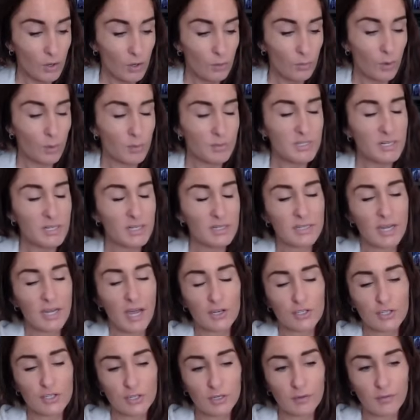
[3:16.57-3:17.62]
was the
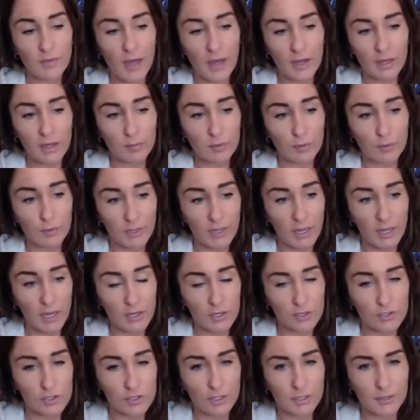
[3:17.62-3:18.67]
intention of that
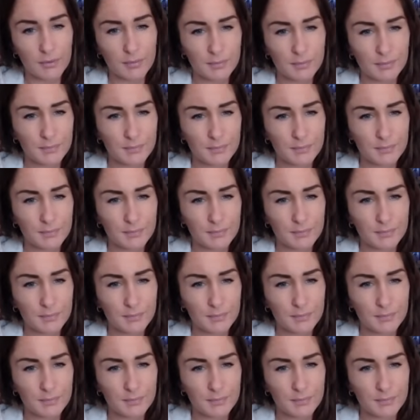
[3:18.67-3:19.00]
communication?